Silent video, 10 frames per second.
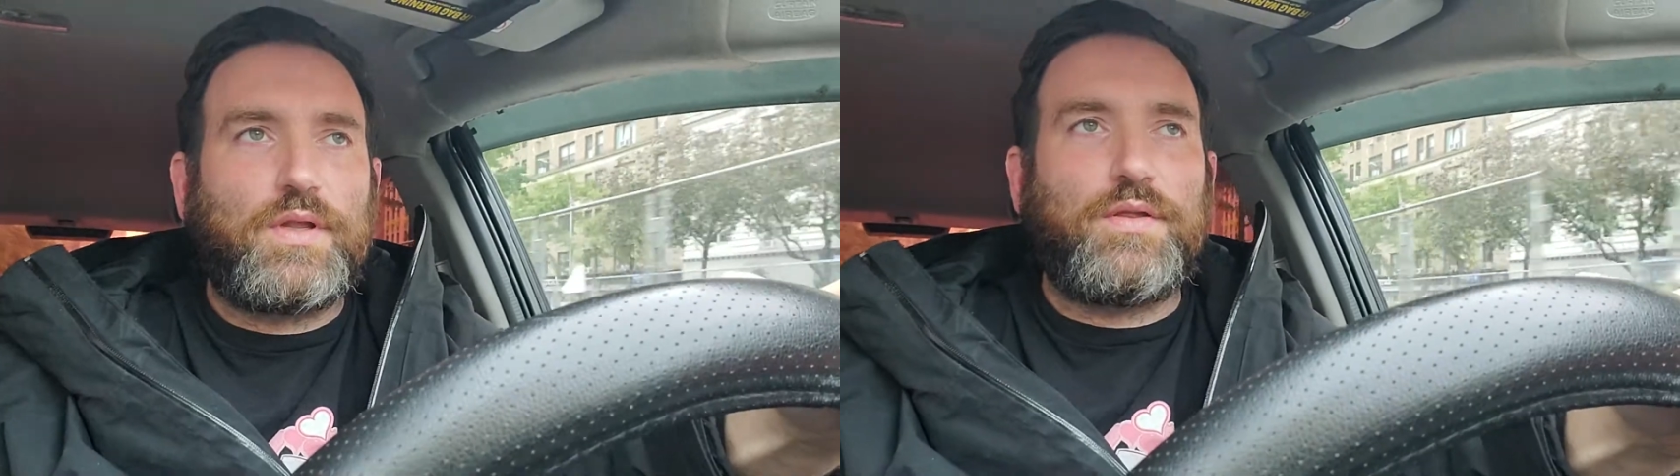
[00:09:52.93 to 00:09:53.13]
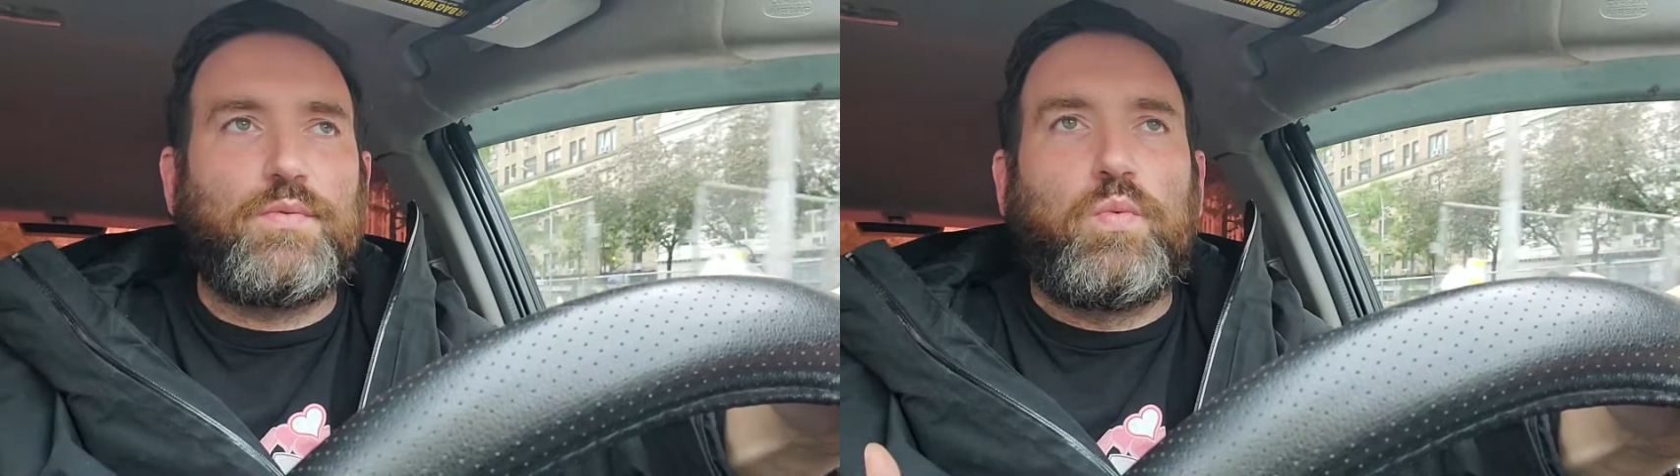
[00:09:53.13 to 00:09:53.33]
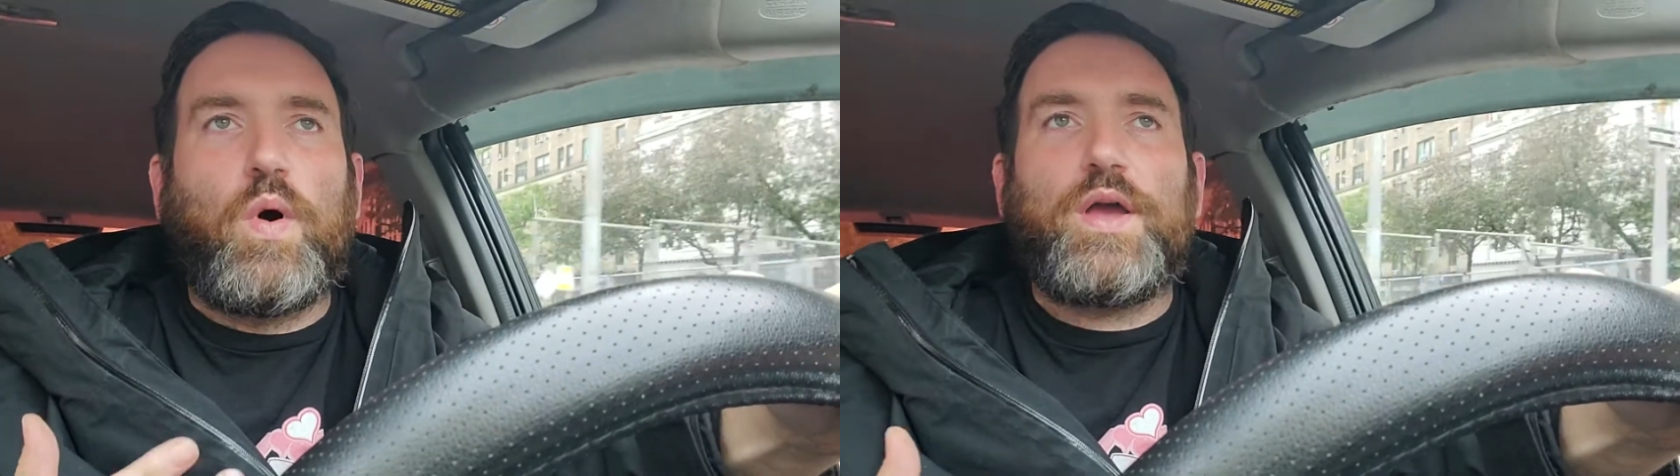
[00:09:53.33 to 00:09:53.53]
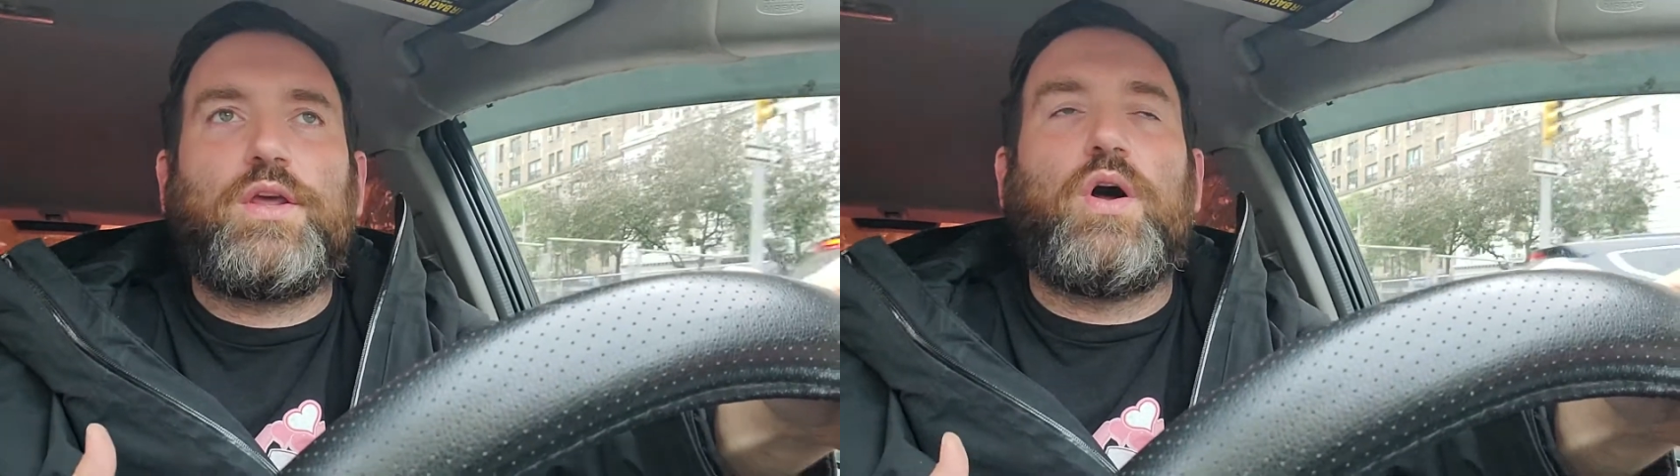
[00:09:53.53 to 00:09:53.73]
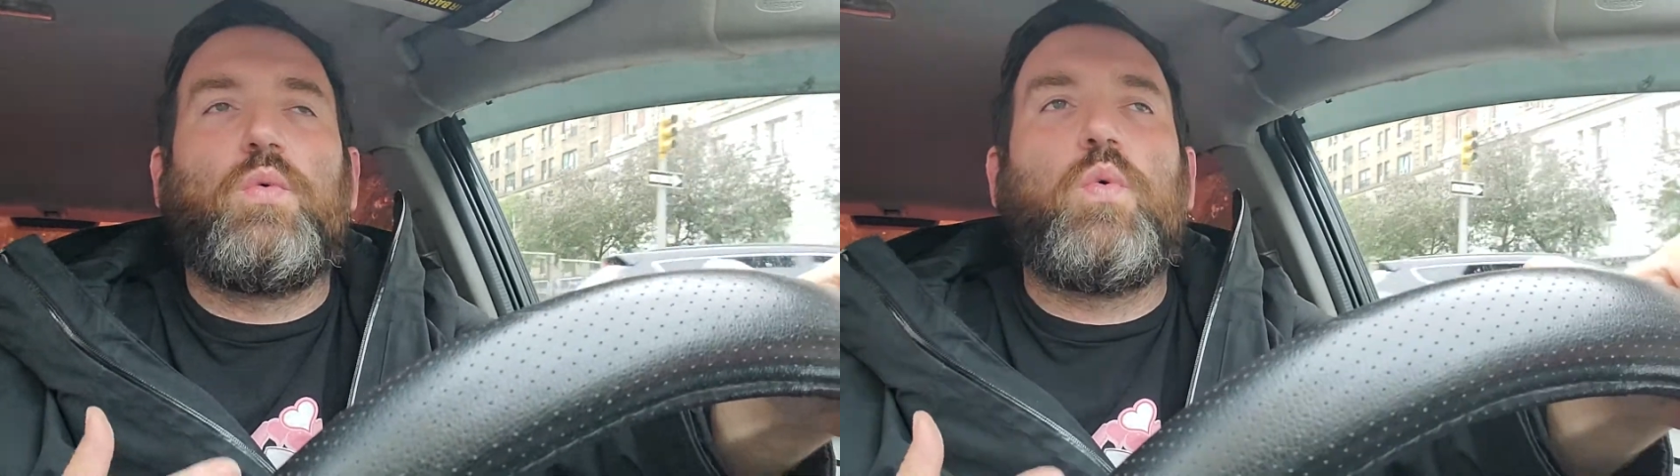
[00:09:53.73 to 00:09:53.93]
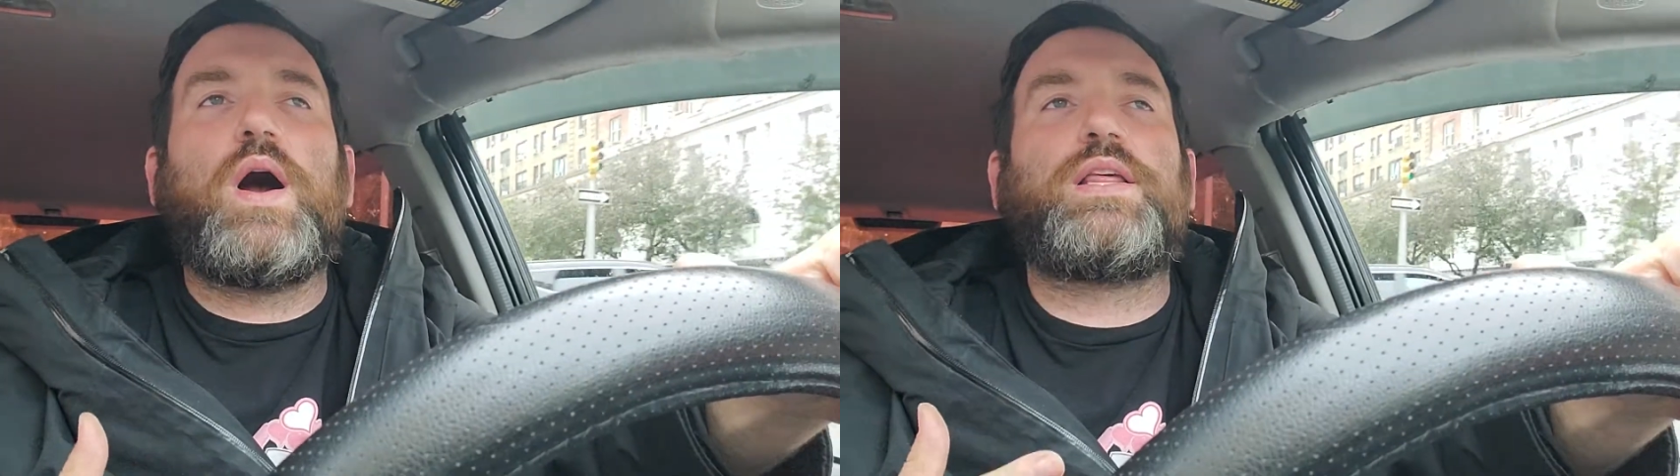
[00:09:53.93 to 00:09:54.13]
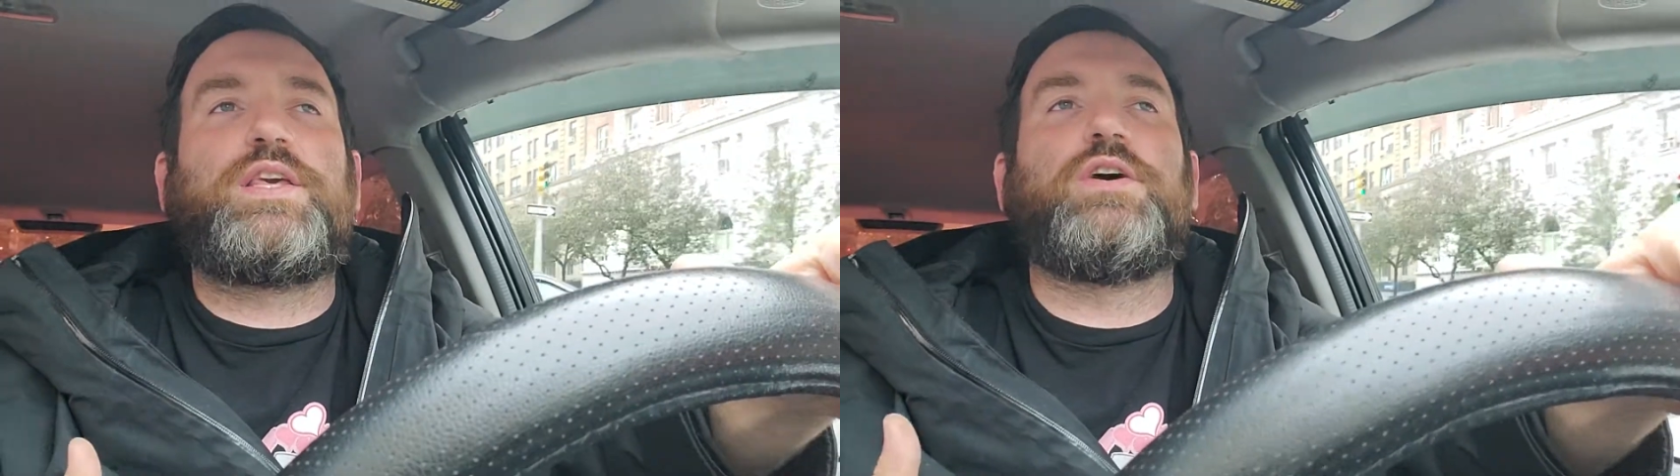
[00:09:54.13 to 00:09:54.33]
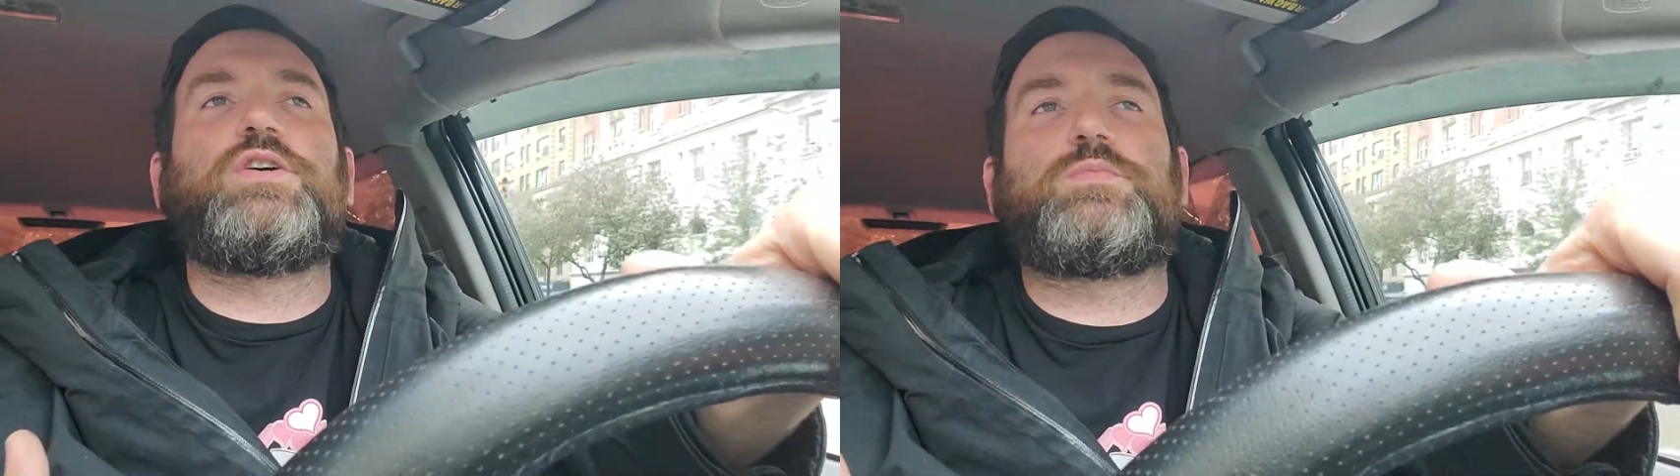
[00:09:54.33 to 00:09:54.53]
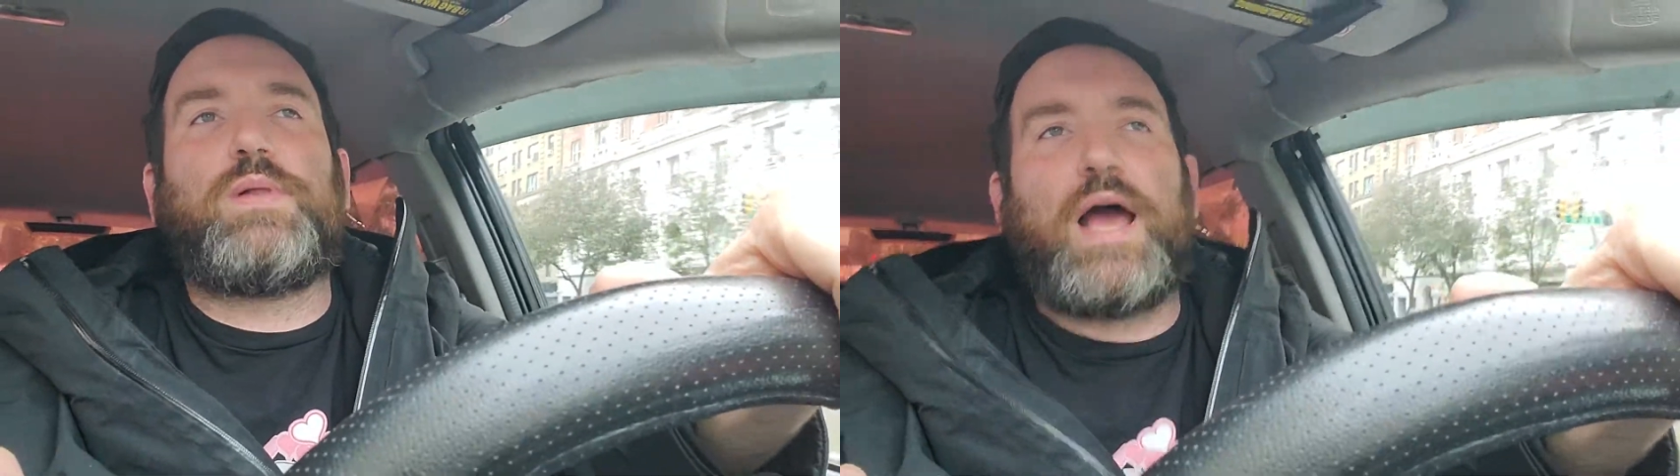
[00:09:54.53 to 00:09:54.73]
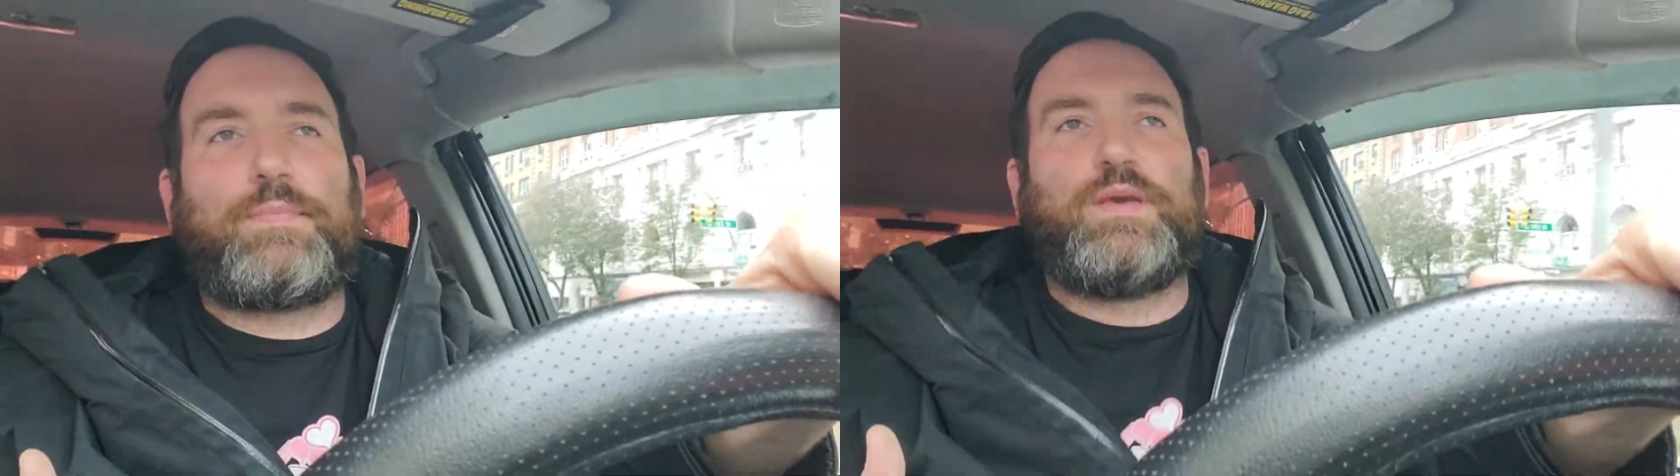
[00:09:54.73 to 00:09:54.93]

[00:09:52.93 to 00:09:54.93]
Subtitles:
what kills black